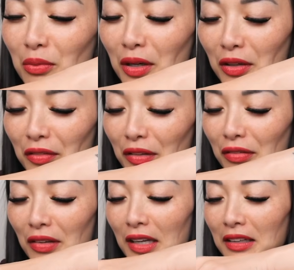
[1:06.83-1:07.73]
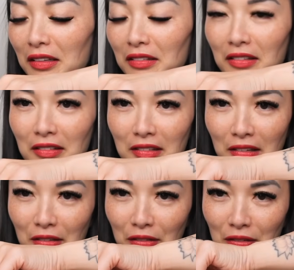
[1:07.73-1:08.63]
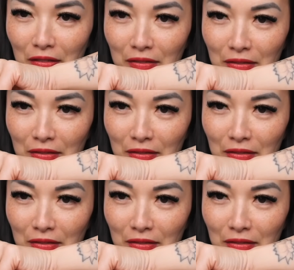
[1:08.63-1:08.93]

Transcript: one on this side because it's a little